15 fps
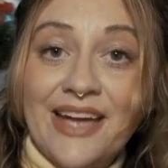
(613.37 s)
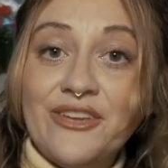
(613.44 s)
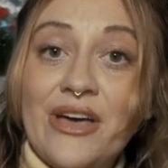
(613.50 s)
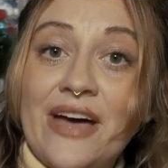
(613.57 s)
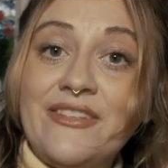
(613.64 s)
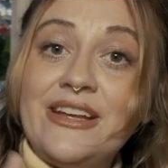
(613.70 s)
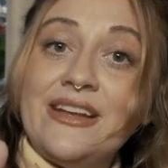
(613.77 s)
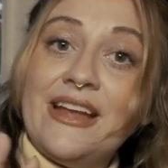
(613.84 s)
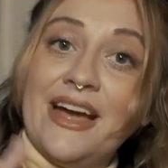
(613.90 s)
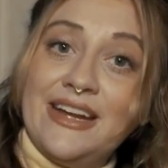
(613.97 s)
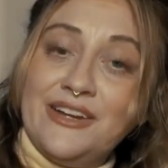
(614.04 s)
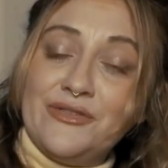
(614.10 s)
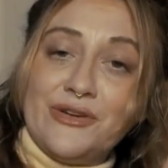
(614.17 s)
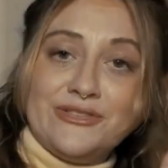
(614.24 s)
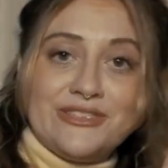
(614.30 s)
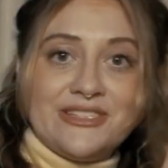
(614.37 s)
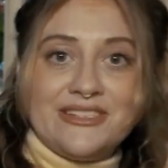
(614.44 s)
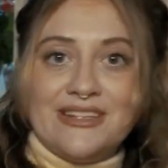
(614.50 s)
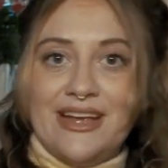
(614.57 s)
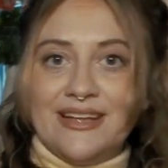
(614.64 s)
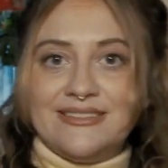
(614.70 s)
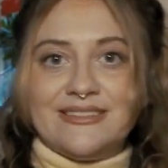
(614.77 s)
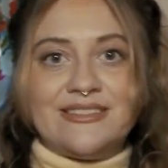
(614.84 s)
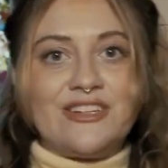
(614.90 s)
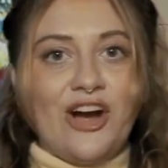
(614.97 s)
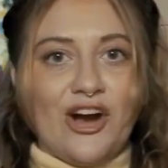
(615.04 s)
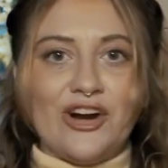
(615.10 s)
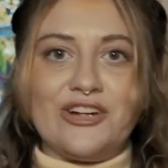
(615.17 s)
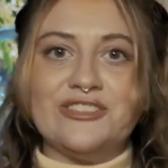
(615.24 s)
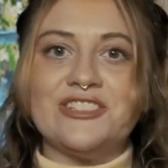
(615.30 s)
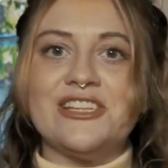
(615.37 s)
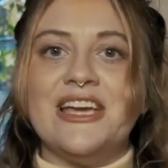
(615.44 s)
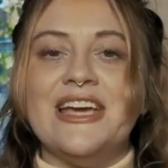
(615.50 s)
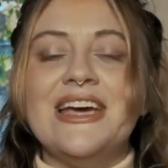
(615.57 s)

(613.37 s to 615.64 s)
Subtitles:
You'll have a honey roasted nut cart,